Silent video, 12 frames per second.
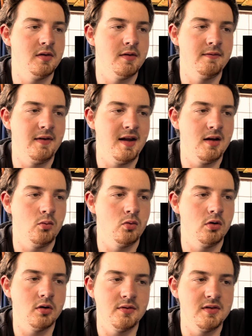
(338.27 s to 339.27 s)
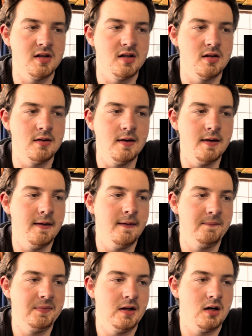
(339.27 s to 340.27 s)
The vein work, the
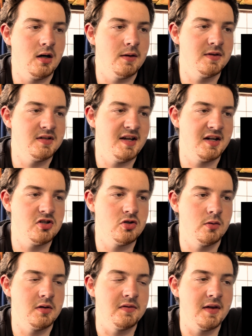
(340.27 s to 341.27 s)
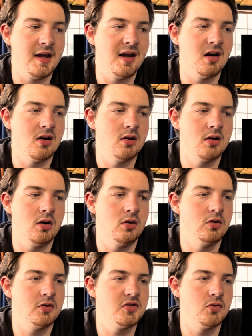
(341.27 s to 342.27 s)
texturing, the hair, it all
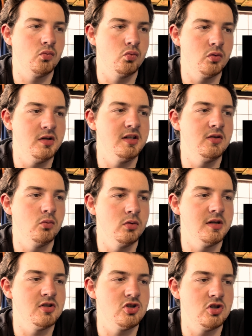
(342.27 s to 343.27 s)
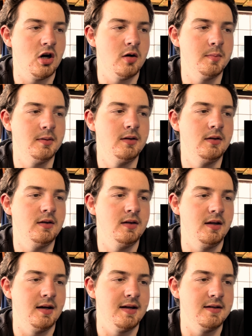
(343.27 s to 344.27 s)
looks really, really sharp.
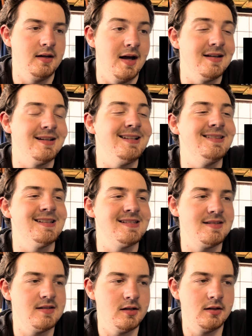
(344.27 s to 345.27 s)
And I need this.